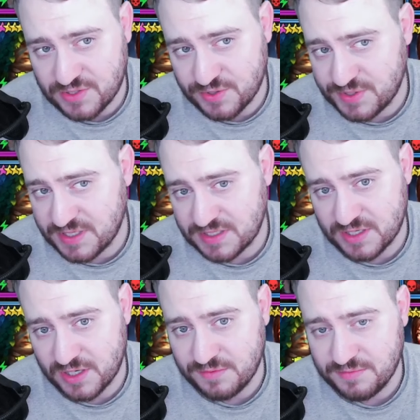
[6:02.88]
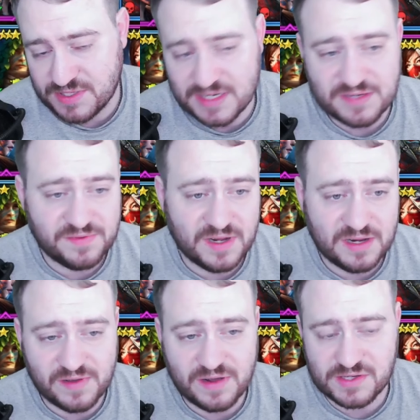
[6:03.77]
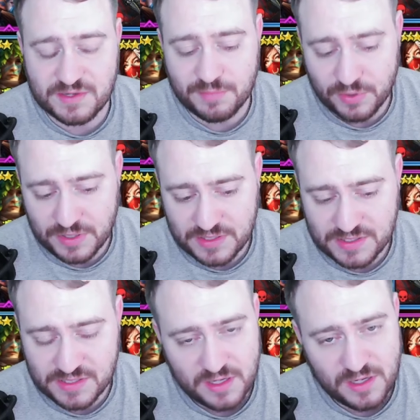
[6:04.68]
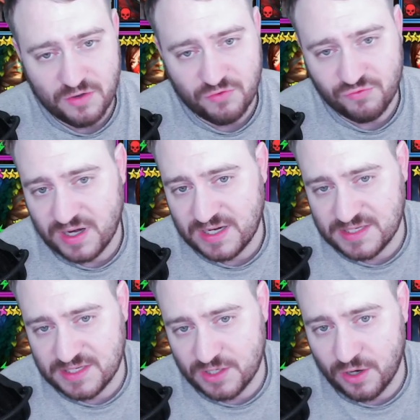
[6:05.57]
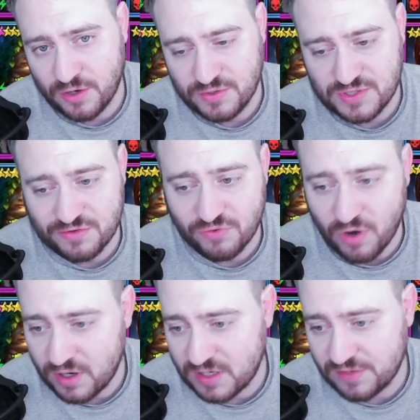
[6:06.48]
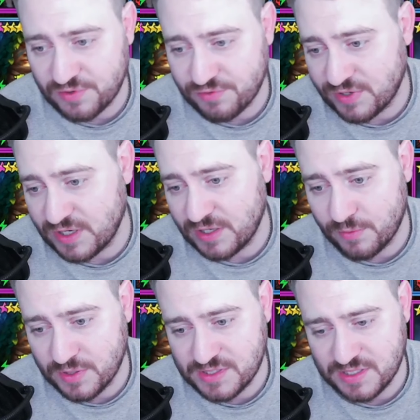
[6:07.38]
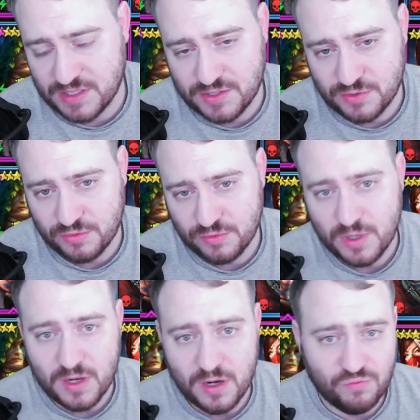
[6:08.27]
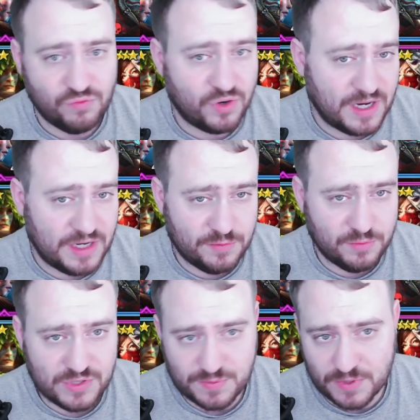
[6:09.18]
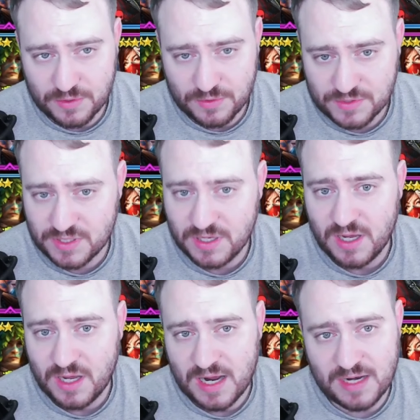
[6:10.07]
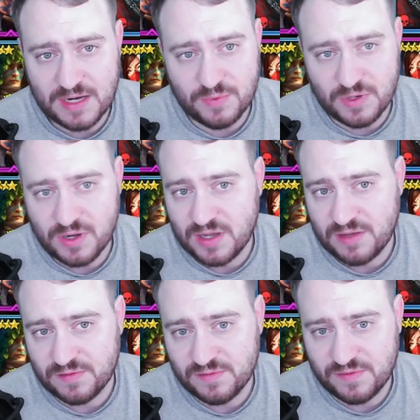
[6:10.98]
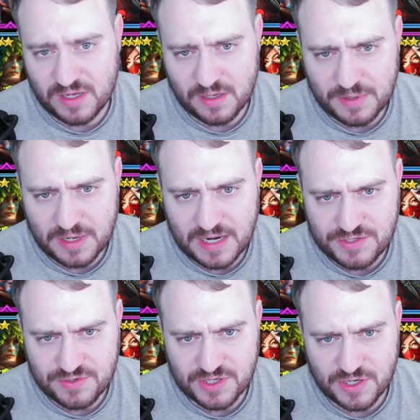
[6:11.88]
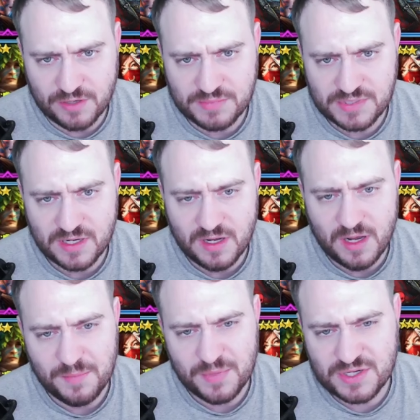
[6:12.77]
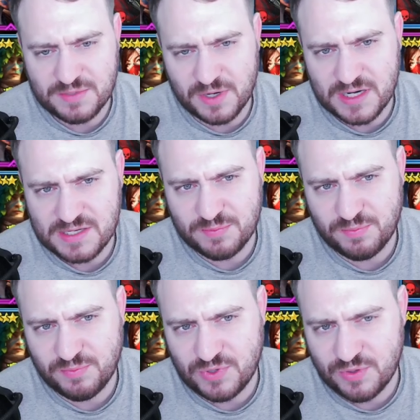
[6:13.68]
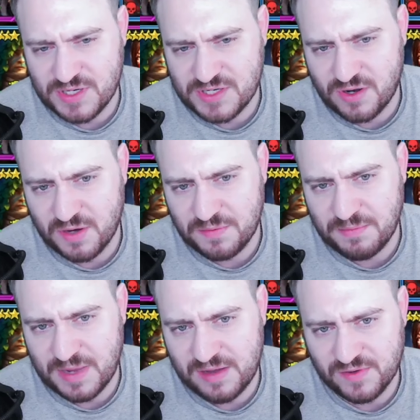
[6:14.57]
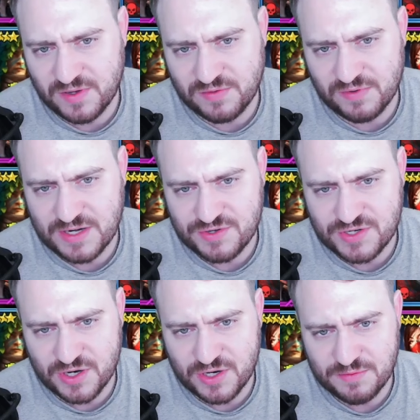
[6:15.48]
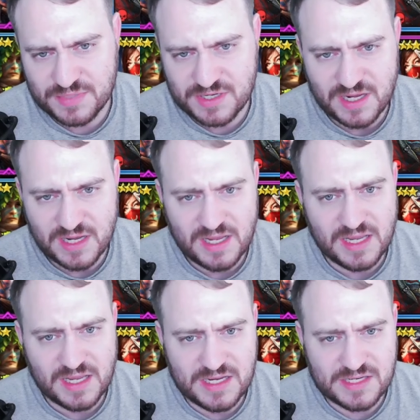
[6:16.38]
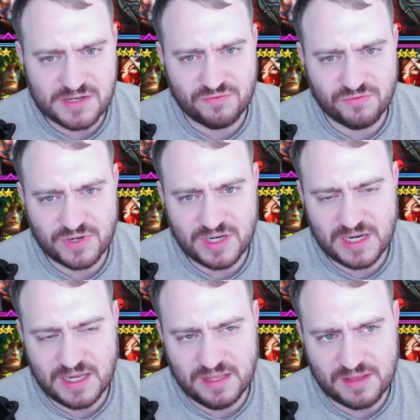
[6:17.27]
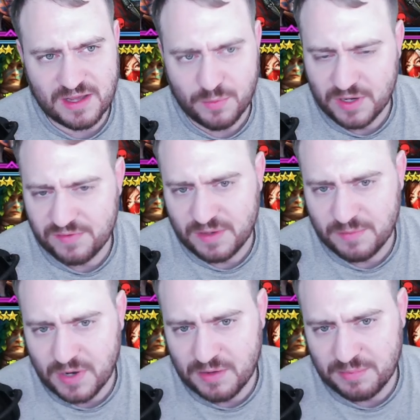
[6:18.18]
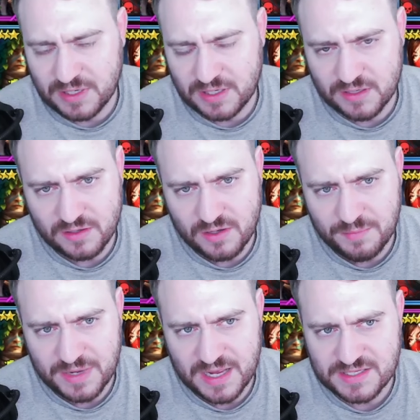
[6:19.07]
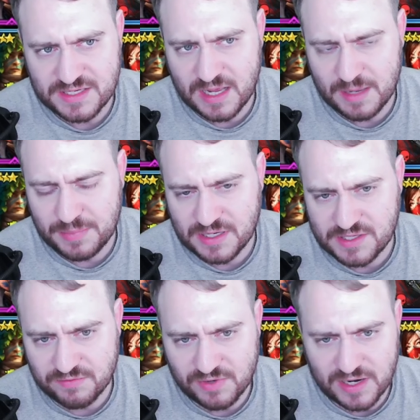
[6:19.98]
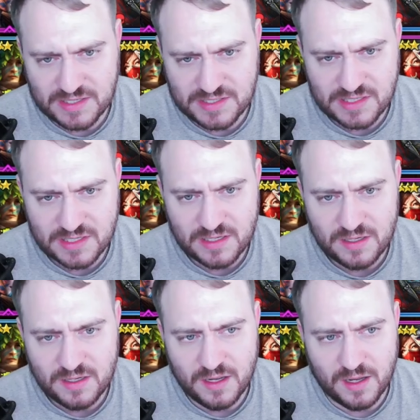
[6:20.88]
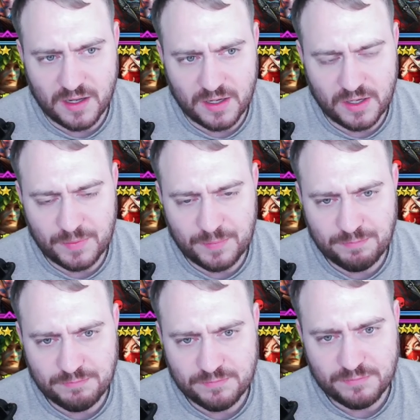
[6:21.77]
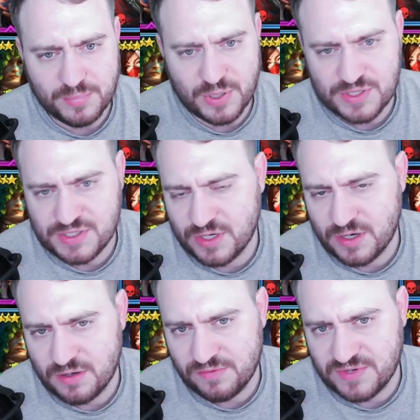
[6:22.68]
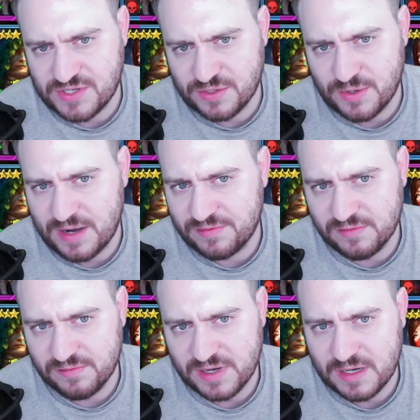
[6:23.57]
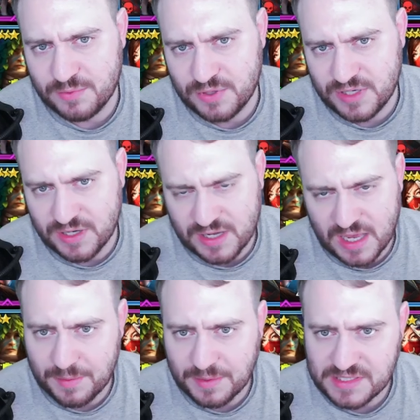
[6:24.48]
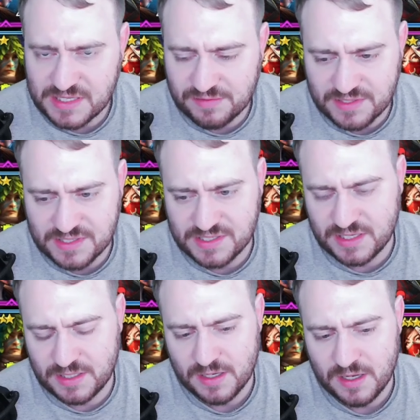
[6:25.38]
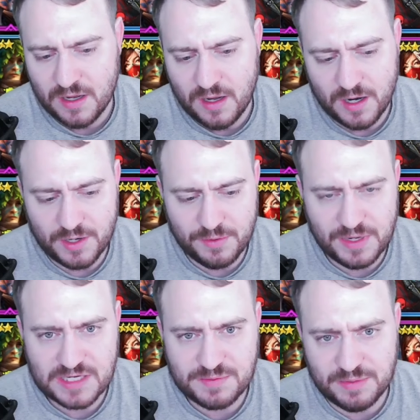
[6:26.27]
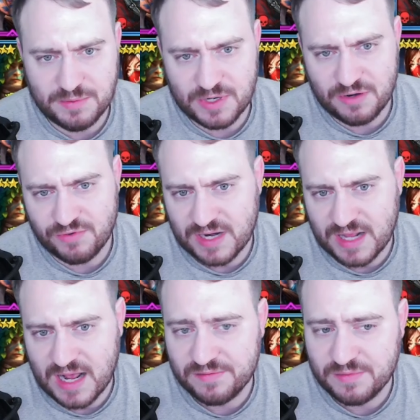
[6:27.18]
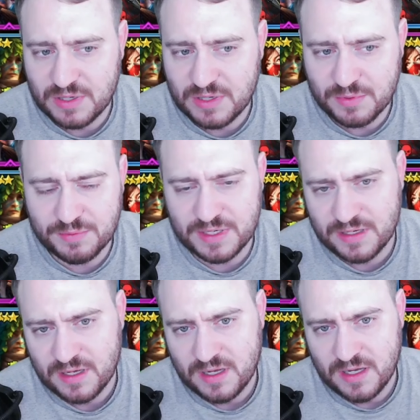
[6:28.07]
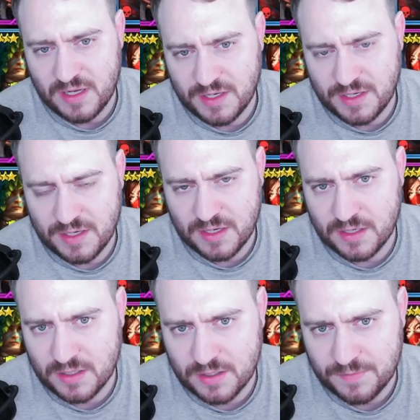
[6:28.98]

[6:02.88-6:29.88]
sets of tomes, that's 30,000 points ready to go to rock if I really wanted to rock anyone's world. And then we're not even thinking about legendary tomes. But to be honest, doing this type of method for legendary tomes isn't really that worth it in my opinion compared to the epics and rares. But you know, if you still have them available, you don't care about C vs C. I know in SP we don't really have a minimum. In